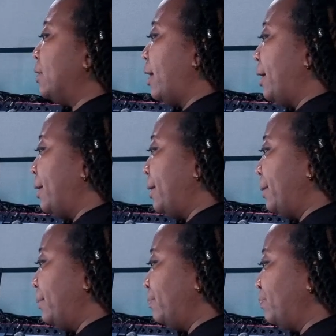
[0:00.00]

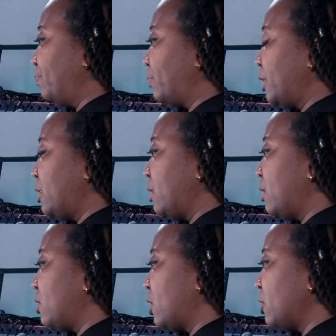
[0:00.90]

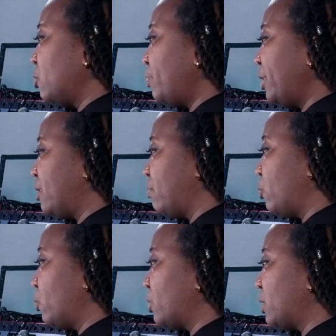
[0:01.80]
It's a little bit
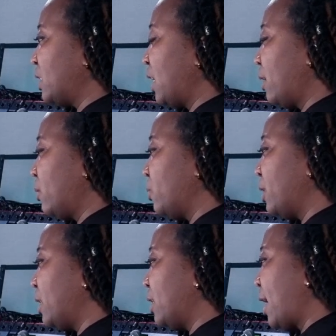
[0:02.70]
more staccato
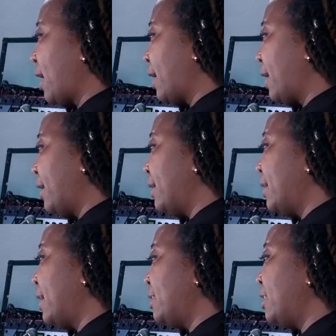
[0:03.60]
than I
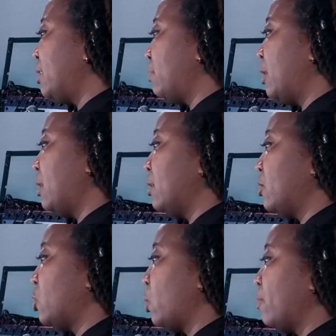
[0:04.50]
anticipated. So I'm